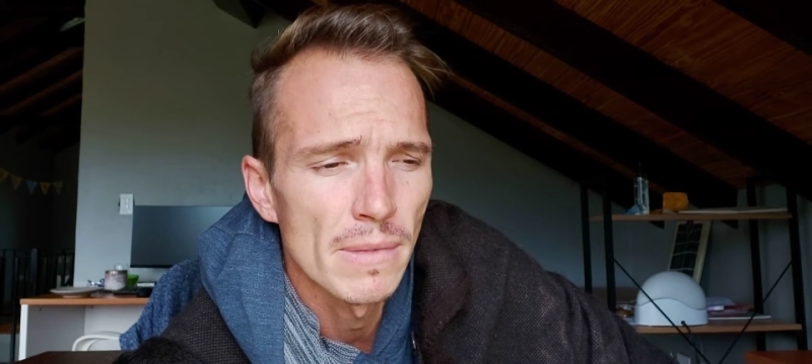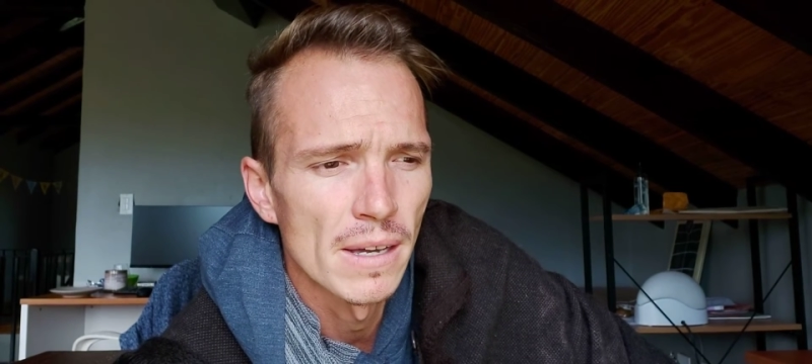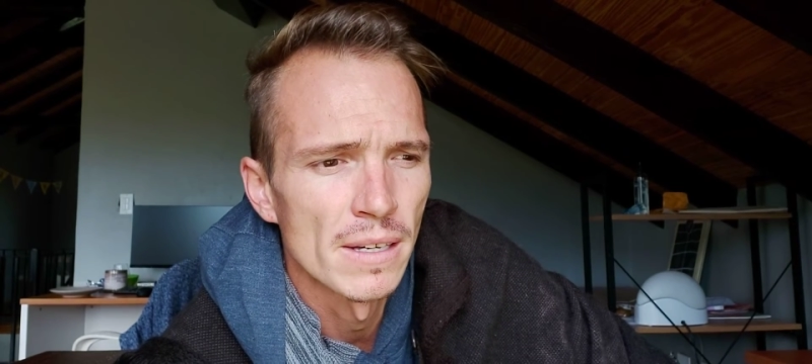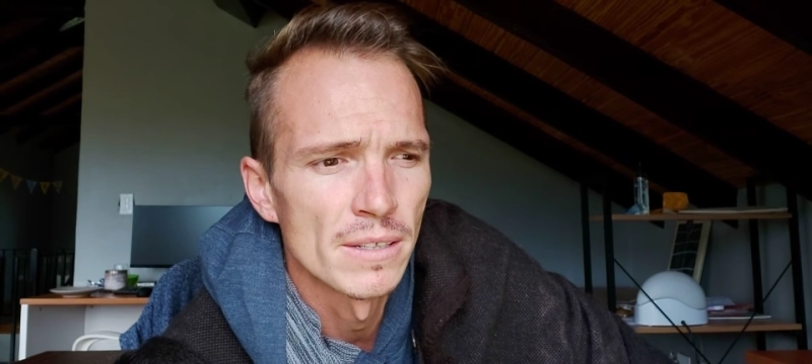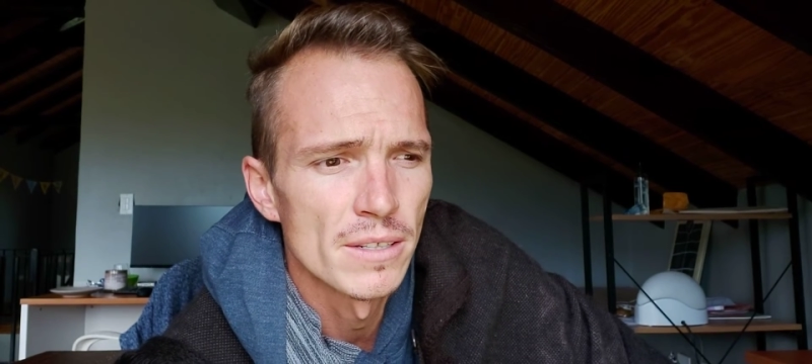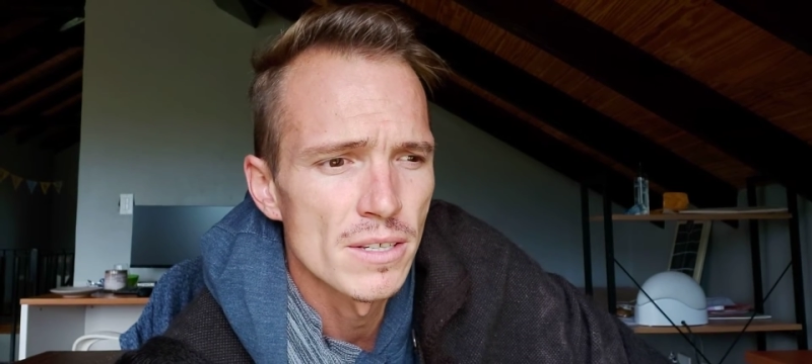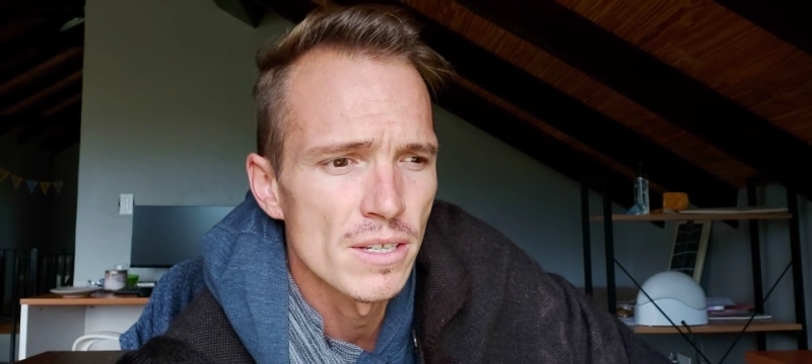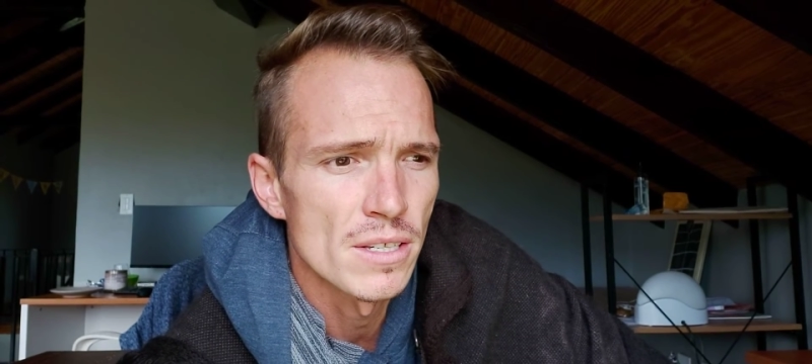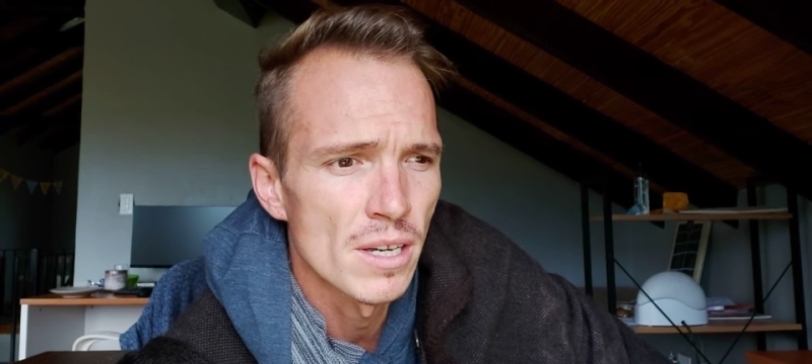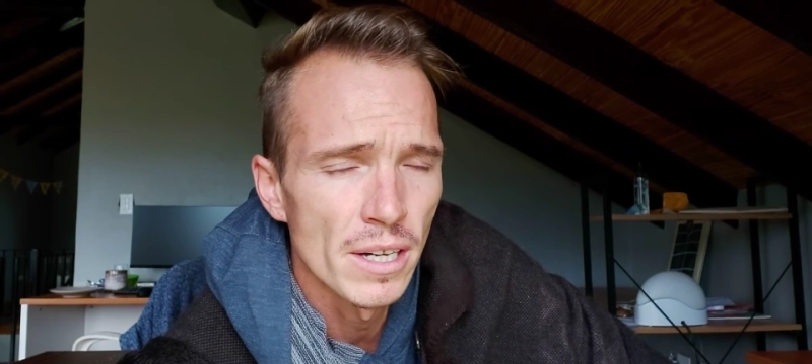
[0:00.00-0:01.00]
And this
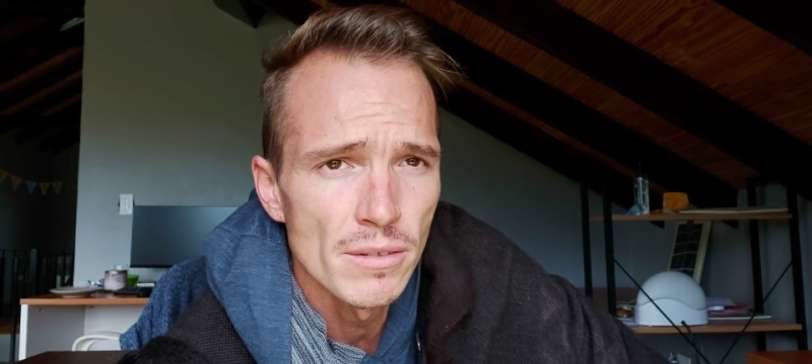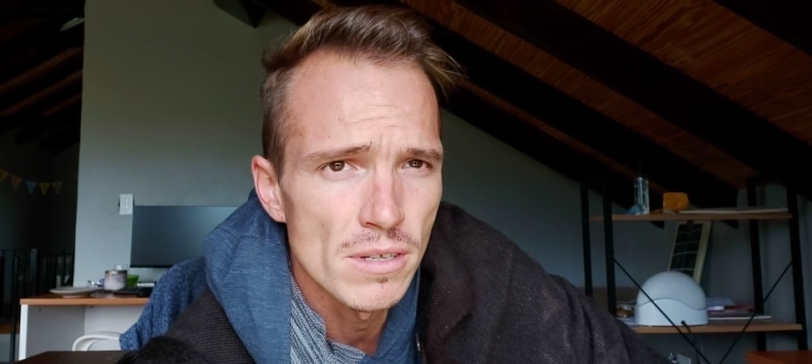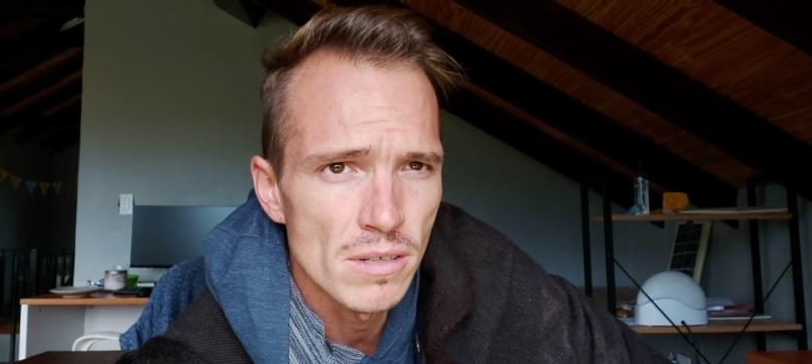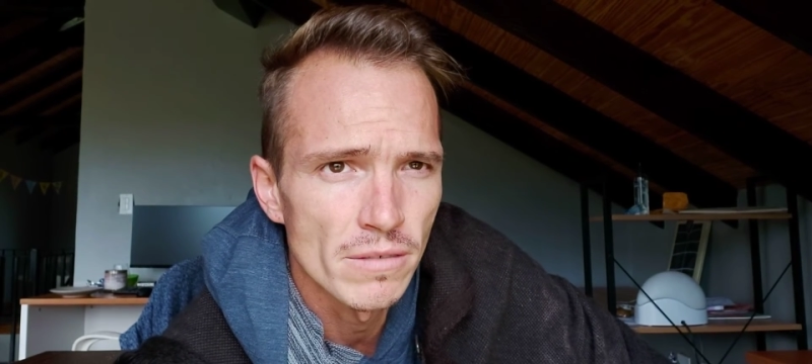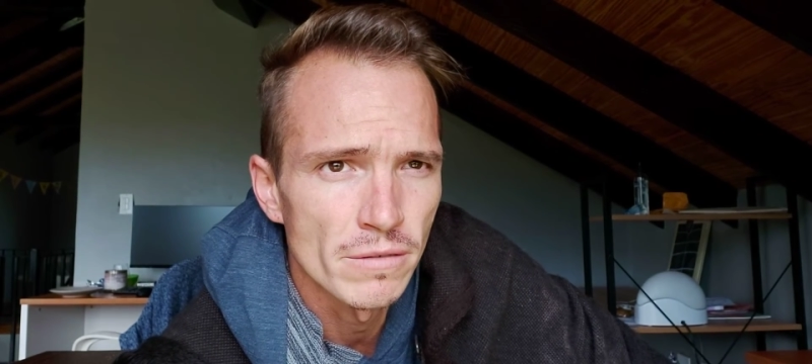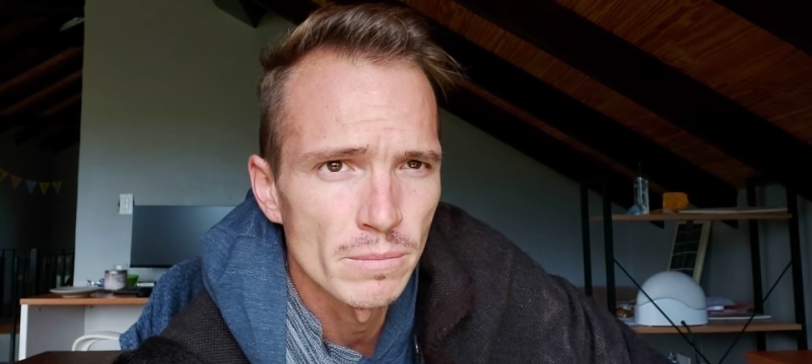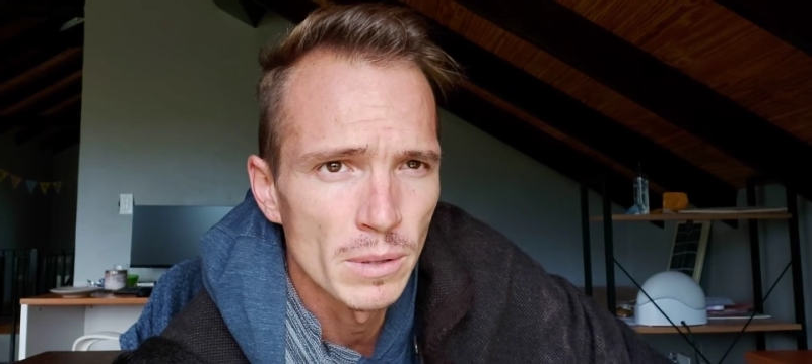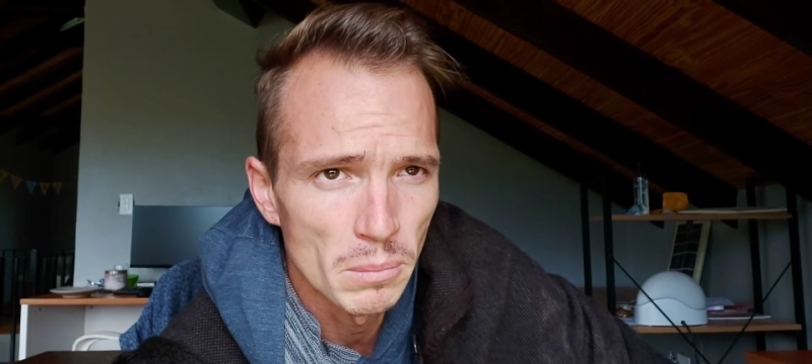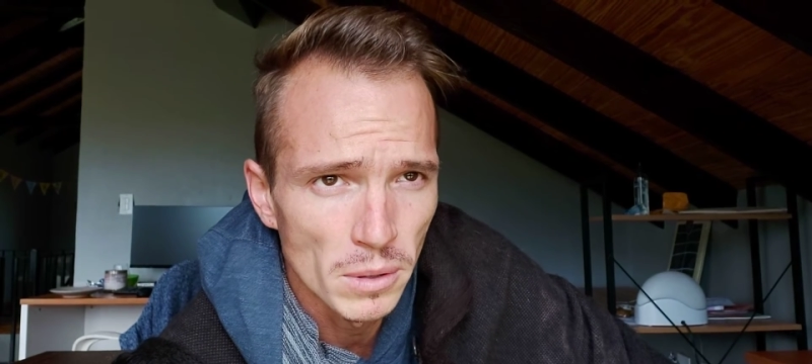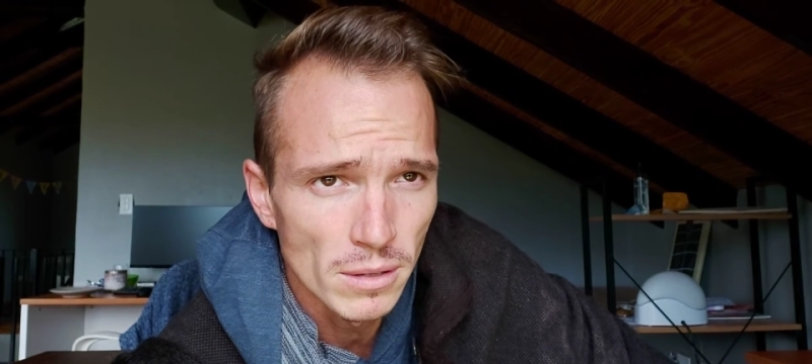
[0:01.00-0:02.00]
is hundreds of
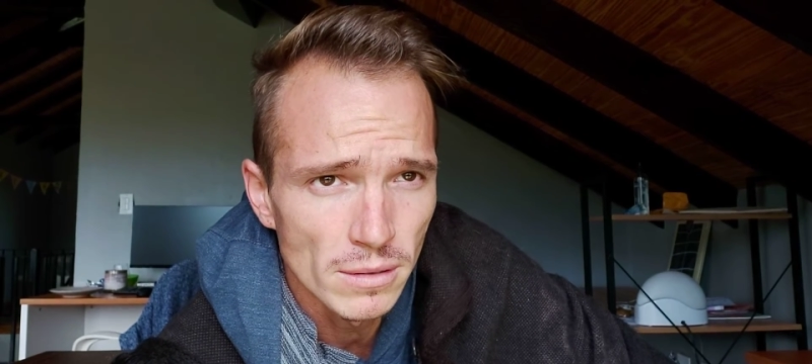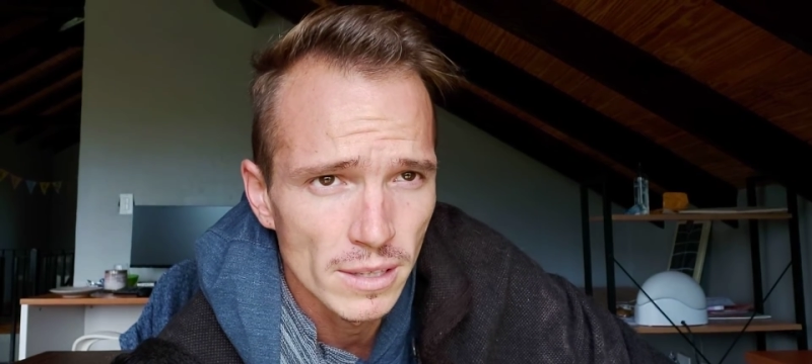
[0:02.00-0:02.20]
people,